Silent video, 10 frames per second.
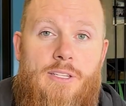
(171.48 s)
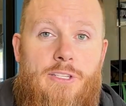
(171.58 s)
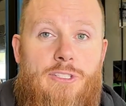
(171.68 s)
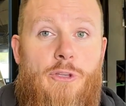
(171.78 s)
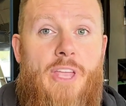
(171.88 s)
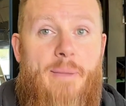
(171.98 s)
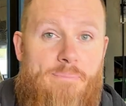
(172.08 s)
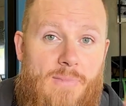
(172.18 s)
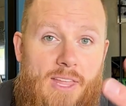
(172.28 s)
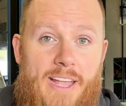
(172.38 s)
So yeah,
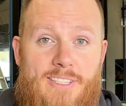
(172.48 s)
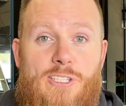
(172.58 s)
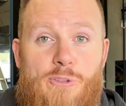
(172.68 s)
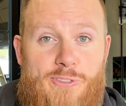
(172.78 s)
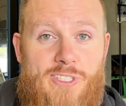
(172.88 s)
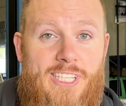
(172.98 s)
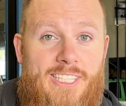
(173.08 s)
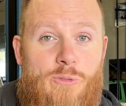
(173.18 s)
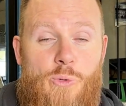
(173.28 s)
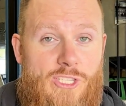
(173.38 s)
as you've
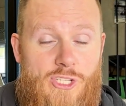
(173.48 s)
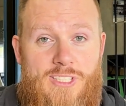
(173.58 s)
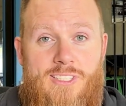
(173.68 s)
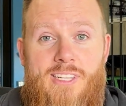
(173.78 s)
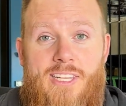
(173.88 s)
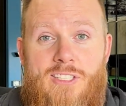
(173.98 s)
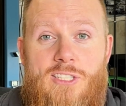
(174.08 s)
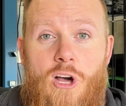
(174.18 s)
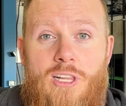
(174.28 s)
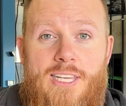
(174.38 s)
seen, we just
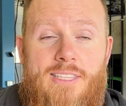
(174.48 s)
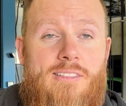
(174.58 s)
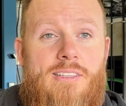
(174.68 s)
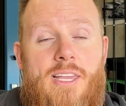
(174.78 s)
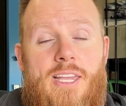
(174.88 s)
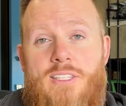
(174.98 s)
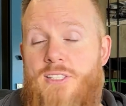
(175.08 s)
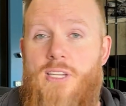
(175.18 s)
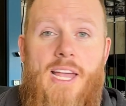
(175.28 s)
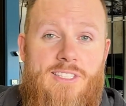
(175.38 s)
installed it. It's,
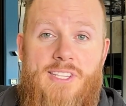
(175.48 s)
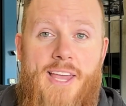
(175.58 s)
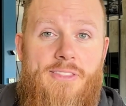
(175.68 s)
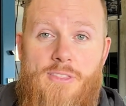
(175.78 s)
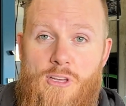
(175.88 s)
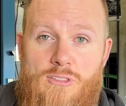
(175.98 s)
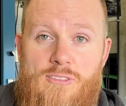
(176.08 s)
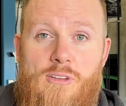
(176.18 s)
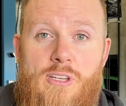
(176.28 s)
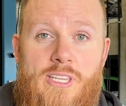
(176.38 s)
as said, not
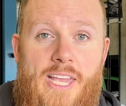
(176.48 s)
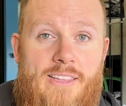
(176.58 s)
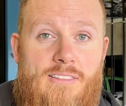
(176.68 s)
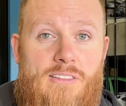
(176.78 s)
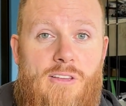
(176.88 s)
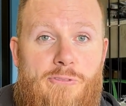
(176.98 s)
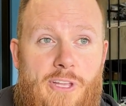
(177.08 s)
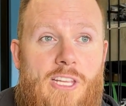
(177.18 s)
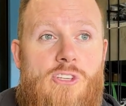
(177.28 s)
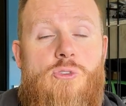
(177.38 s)
yet
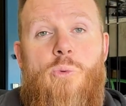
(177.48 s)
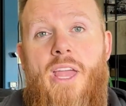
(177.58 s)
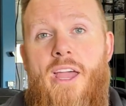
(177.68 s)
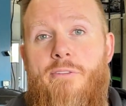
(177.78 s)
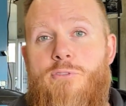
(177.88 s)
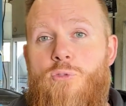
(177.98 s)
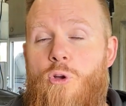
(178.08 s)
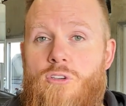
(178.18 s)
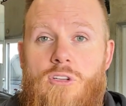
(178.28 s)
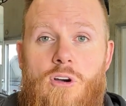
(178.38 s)
finished. We have to
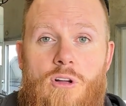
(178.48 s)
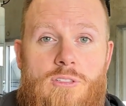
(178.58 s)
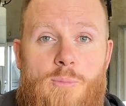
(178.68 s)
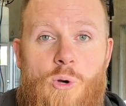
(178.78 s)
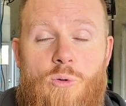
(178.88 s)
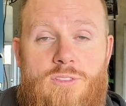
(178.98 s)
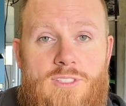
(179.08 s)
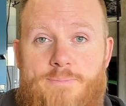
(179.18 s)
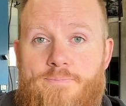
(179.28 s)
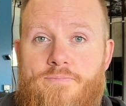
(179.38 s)
torque all the
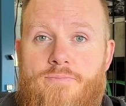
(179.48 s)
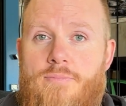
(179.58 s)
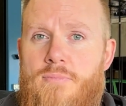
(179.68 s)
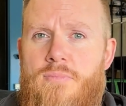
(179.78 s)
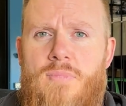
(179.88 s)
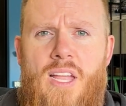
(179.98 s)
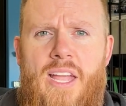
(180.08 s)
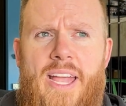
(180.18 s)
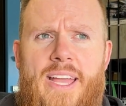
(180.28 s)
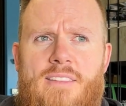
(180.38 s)
bolts,
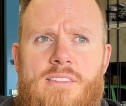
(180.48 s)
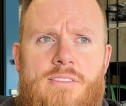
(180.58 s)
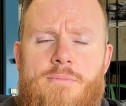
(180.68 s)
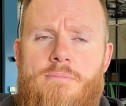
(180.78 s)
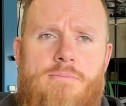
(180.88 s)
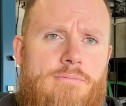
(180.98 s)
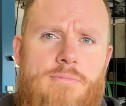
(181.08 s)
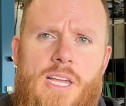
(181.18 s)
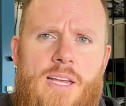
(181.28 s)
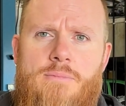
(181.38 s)
and
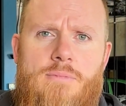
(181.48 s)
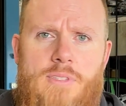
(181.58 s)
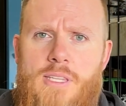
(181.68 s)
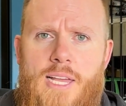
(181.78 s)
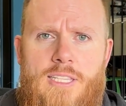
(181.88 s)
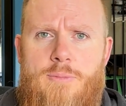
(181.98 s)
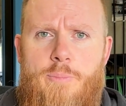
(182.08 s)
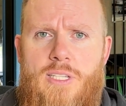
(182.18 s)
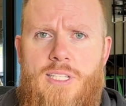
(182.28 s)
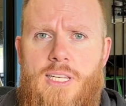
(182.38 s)
yeah, that's
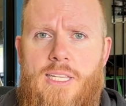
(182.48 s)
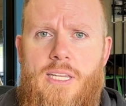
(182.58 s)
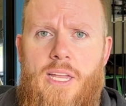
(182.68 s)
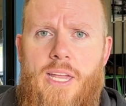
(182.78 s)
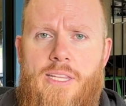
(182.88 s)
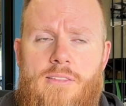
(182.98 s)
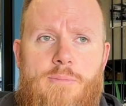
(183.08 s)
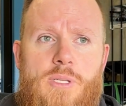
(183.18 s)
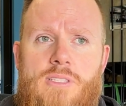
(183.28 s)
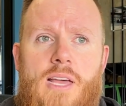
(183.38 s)
basically it.
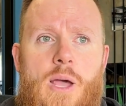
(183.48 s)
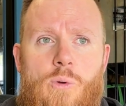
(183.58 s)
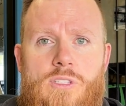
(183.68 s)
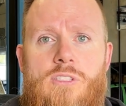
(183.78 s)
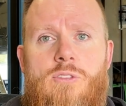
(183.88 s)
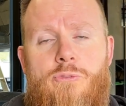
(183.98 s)
But I wanted to